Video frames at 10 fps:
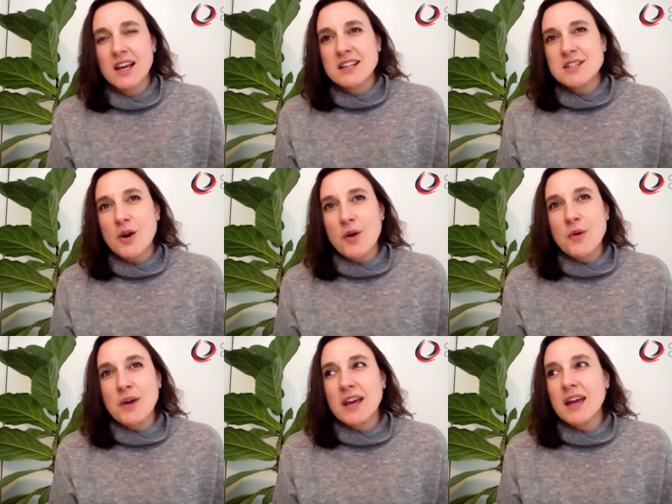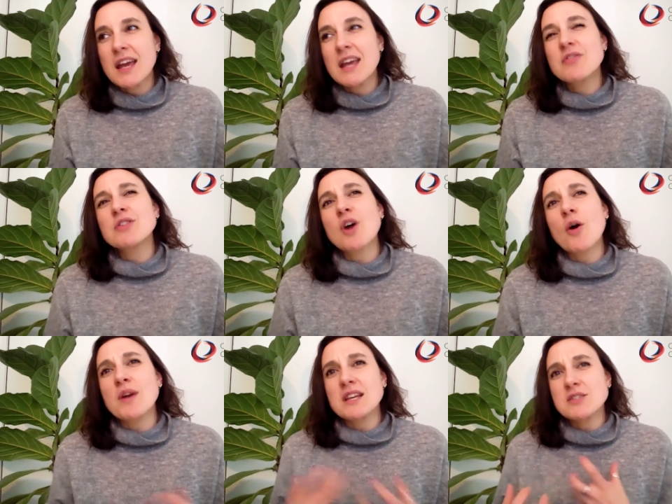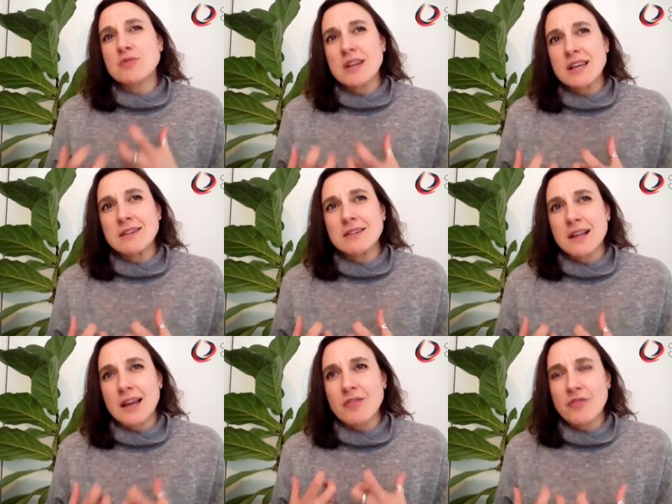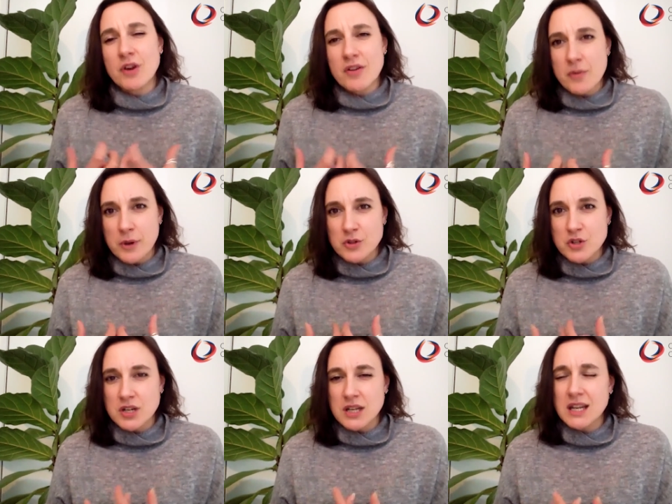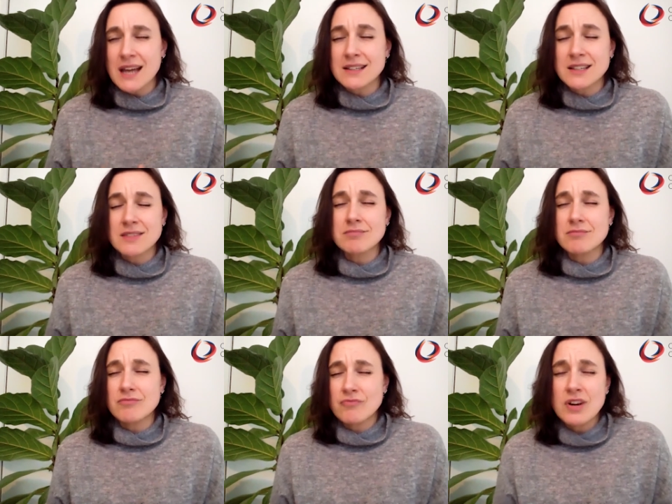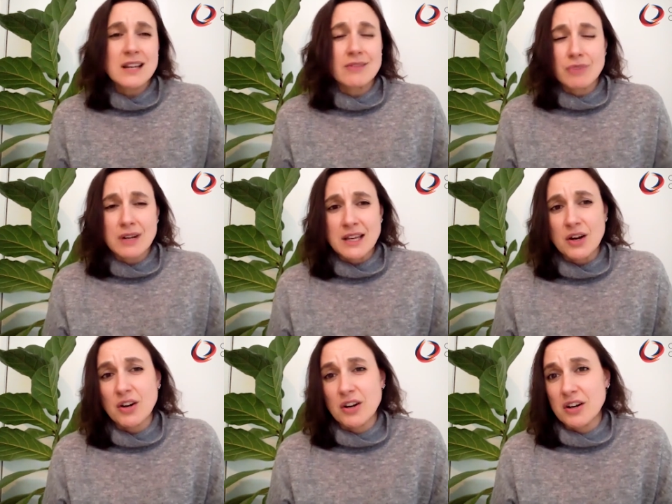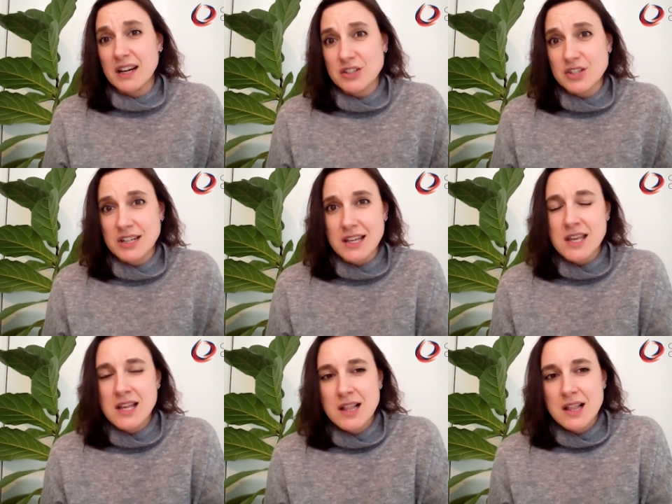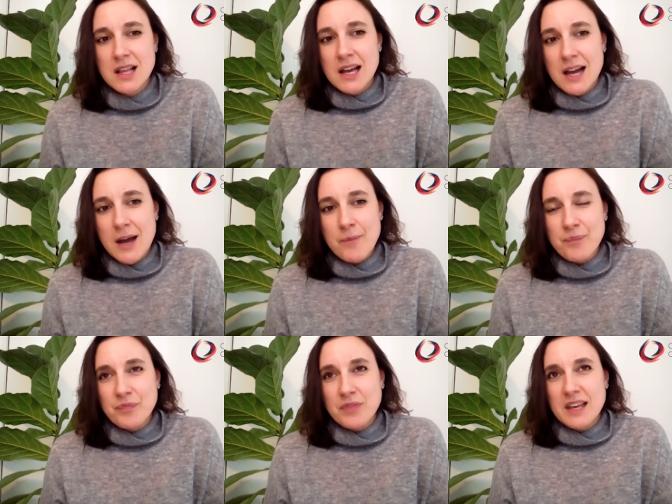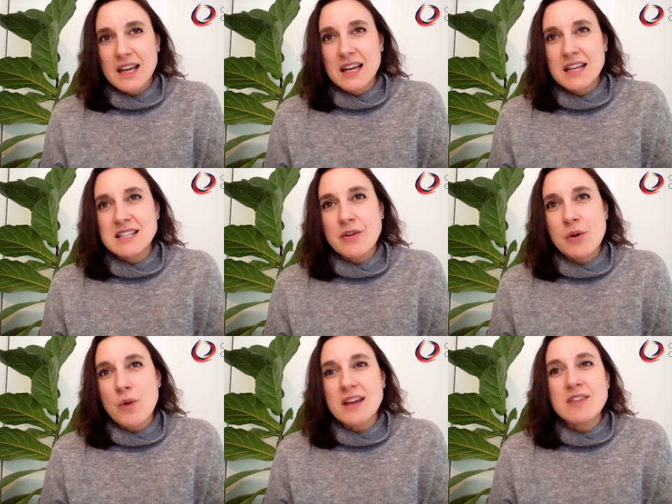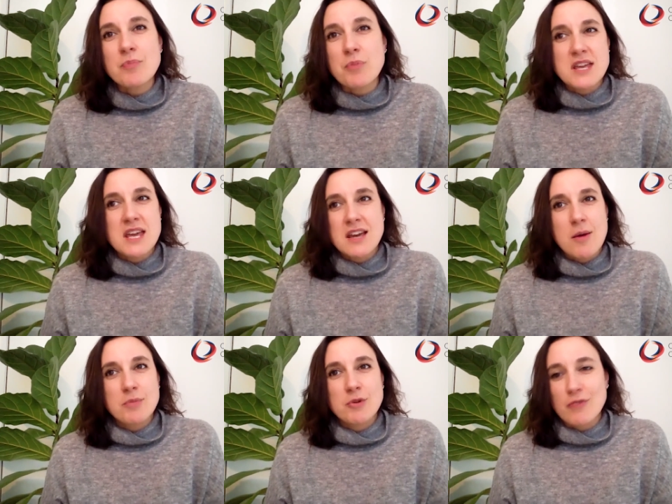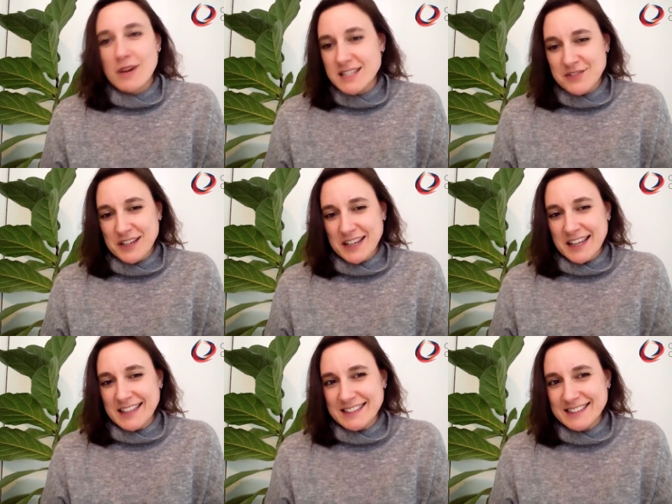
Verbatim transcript: So even though it is really like full of emotion and, and can really, really hurt actually, um, is there a way of breaking up gracefully?